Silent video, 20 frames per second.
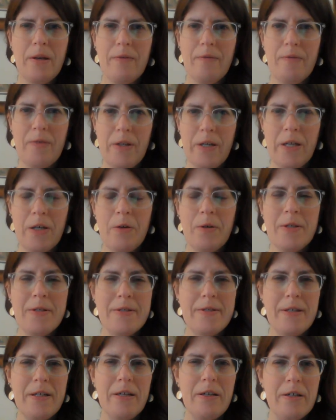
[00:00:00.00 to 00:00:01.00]
video
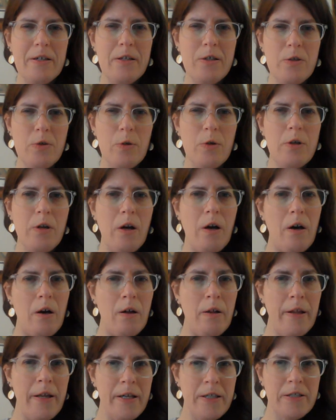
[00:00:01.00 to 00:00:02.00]
is geared toward
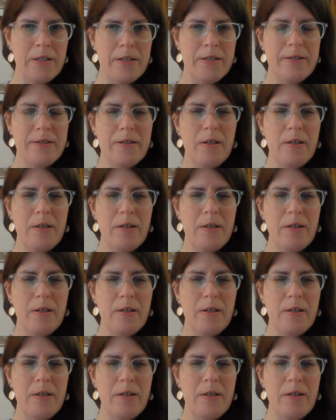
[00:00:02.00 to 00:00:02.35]
all ages.